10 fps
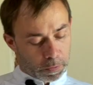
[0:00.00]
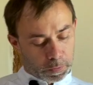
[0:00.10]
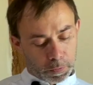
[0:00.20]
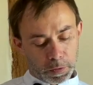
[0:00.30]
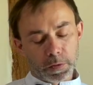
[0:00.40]

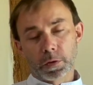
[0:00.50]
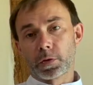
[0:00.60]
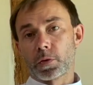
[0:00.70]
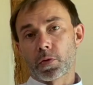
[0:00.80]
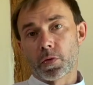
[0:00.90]
So it's
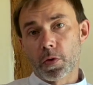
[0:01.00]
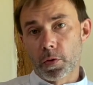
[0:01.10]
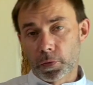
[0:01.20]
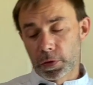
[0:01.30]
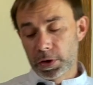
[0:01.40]
not raw
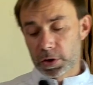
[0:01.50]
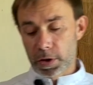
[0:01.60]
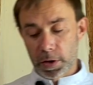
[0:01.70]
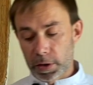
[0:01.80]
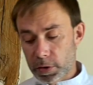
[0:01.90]
fish,
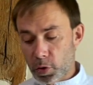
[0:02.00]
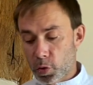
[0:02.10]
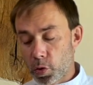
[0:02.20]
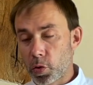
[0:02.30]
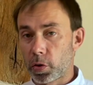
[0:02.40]
it's
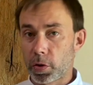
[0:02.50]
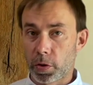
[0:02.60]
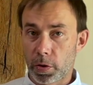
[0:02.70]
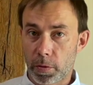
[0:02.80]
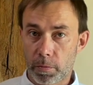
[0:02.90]

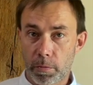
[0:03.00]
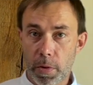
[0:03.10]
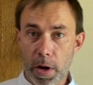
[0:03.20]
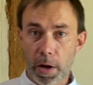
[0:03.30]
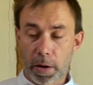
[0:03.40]
cooked
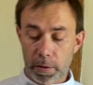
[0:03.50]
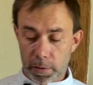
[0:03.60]
by